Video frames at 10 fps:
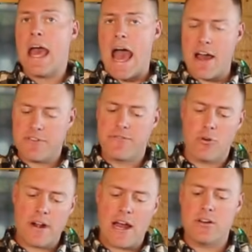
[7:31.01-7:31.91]
After
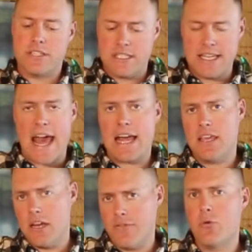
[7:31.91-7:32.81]
four hours, it's
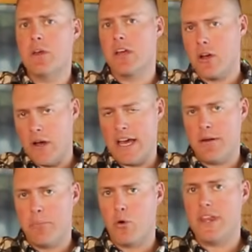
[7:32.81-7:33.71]
tacky enough and we can go ahead
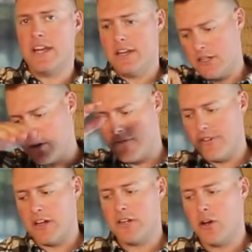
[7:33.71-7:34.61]
and pour that additional
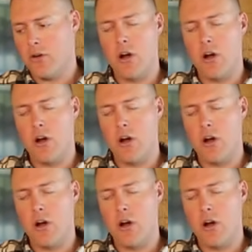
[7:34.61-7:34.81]
flood coat